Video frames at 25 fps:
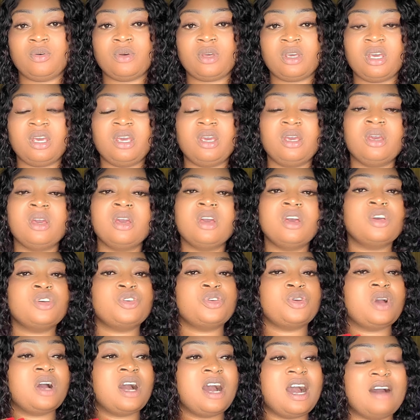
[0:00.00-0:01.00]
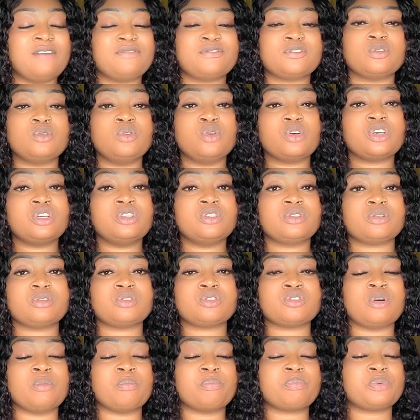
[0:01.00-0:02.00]
Okay, you have to look into
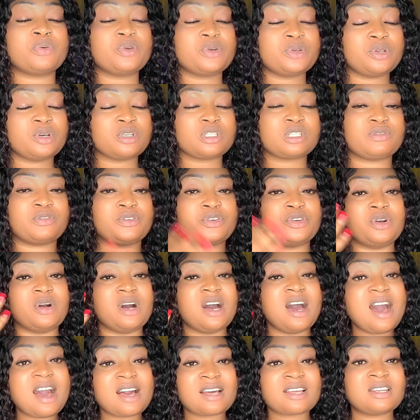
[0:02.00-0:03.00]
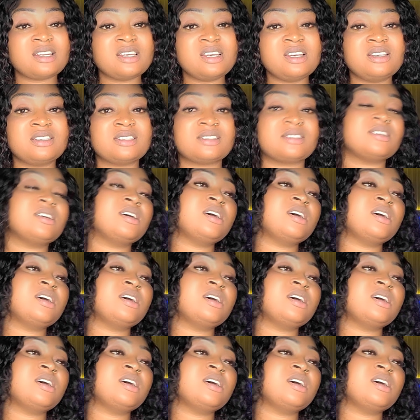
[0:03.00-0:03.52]
some products for your acne.